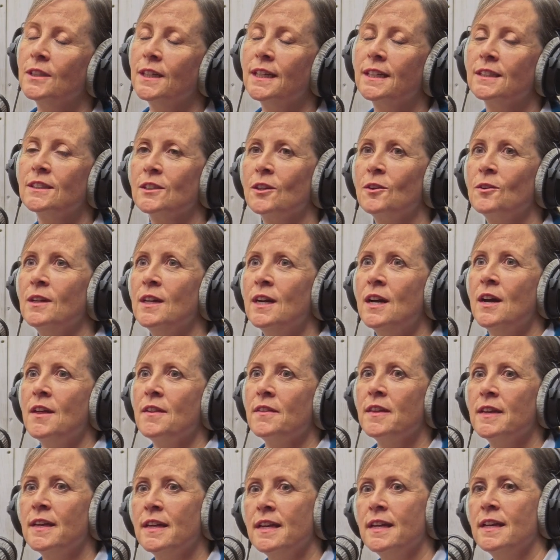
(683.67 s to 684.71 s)
yeah. So
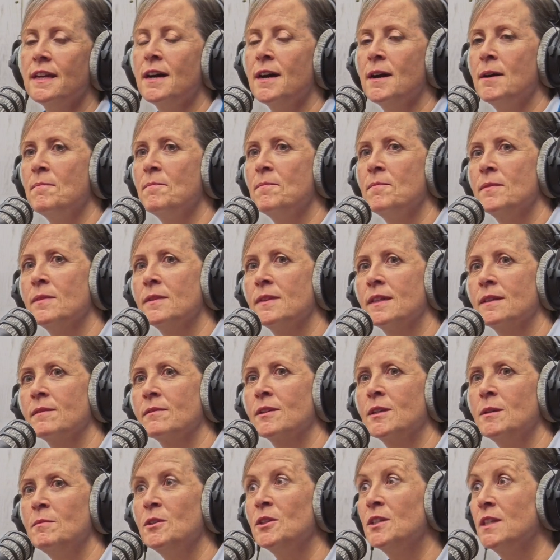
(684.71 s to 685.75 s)
the
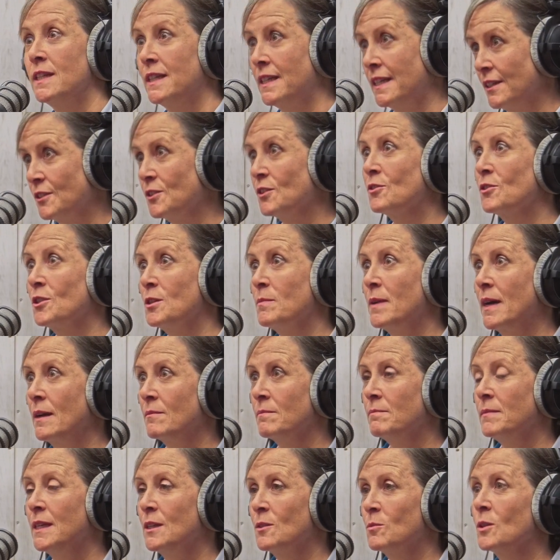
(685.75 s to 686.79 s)
community liaison group
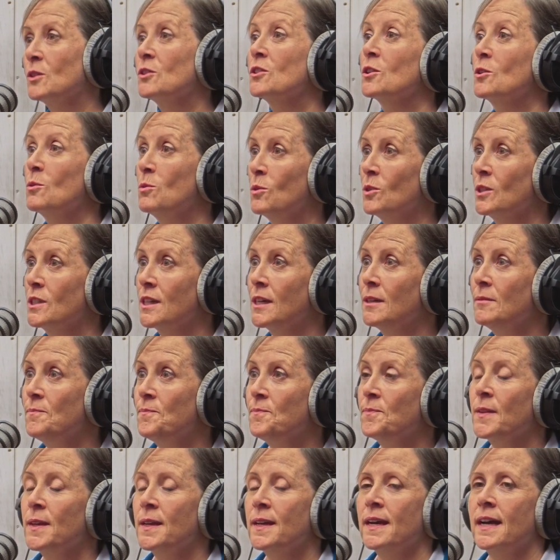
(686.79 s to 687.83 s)
meets once a quarter,
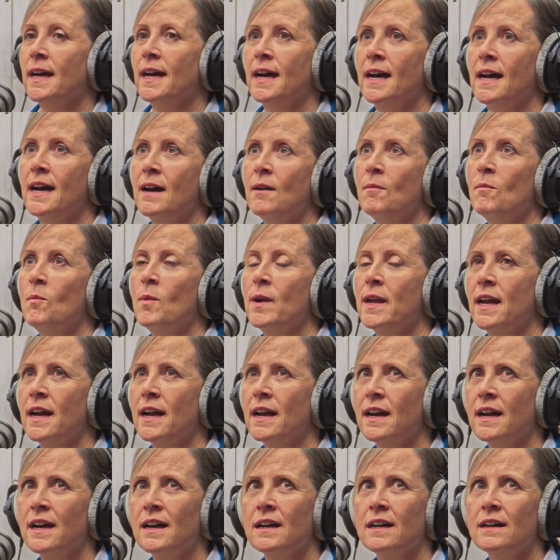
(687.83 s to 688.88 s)
and we
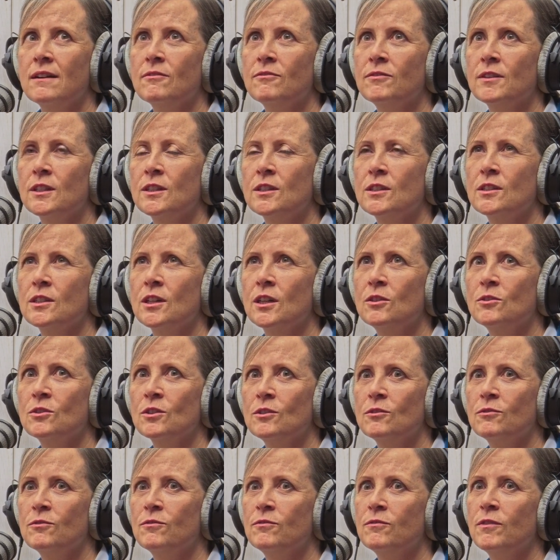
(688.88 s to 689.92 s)
have a total
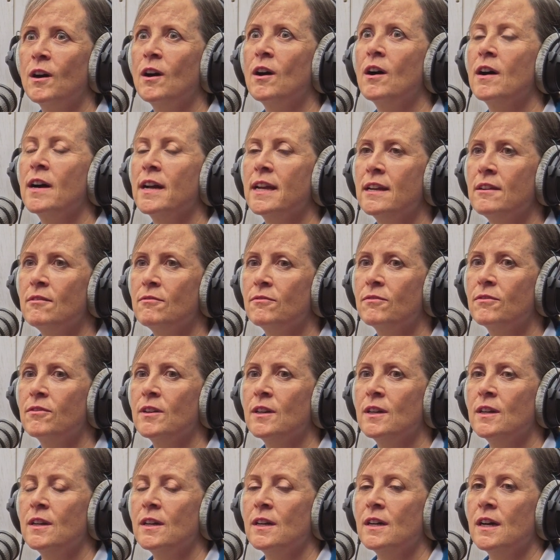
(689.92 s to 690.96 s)
of 5
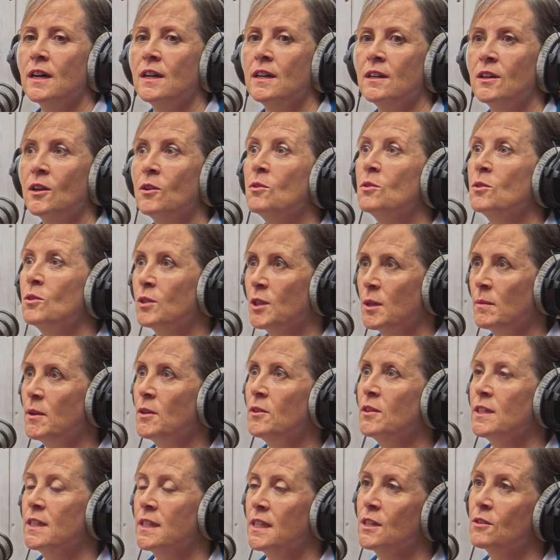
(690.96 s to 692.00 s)
local
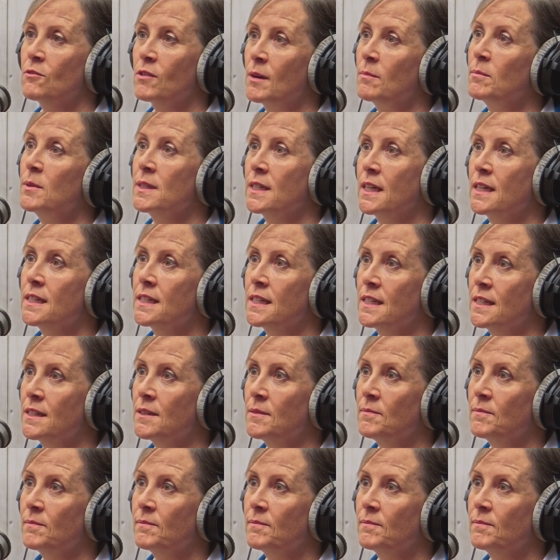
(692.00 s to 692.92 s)
communities represented.